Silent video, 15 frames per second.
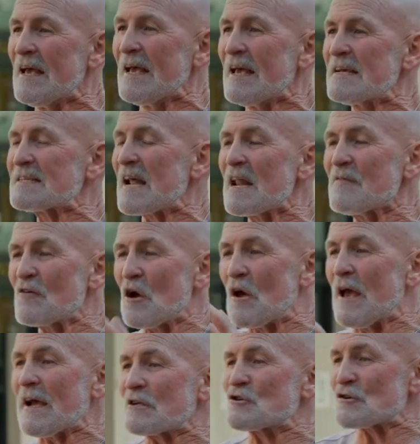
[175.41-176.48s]
is that if you're
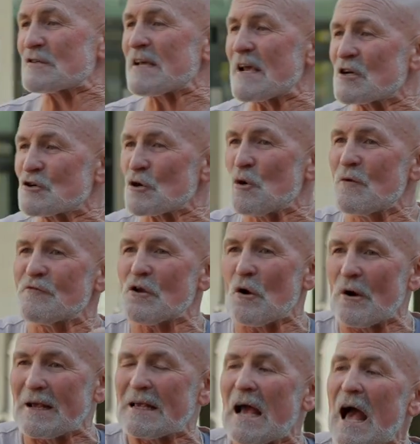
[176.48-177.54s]
heterosexual, if
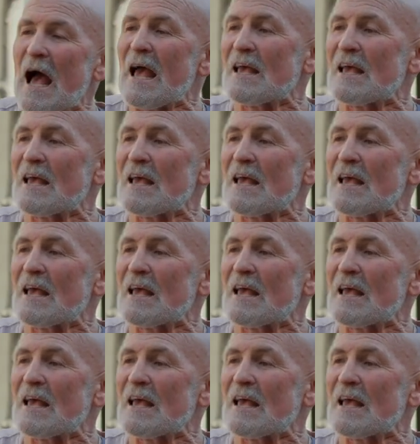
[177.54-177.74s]
you're a gay,